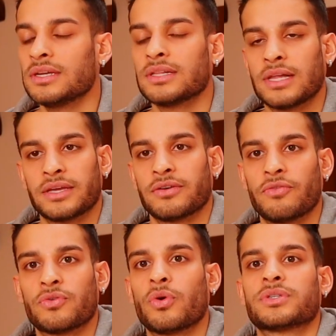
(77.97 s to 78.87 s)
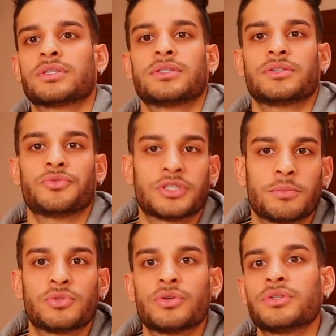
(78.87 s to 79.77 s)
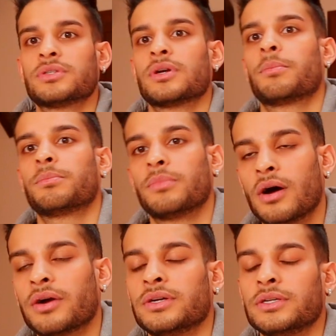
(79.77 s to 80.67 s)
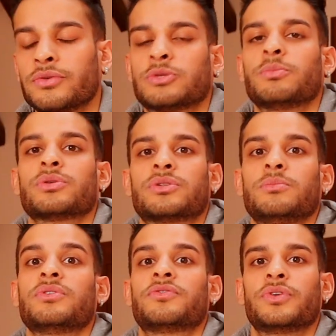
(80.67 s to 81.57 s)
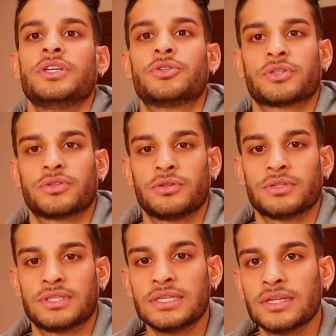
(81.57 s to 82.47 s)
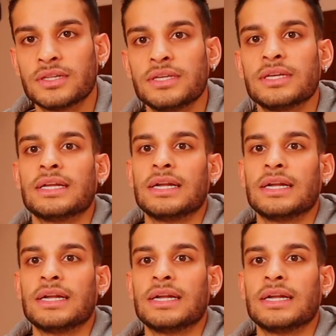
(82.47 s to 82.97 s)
Like, of course, the receptors are responsible for intracellular signaling,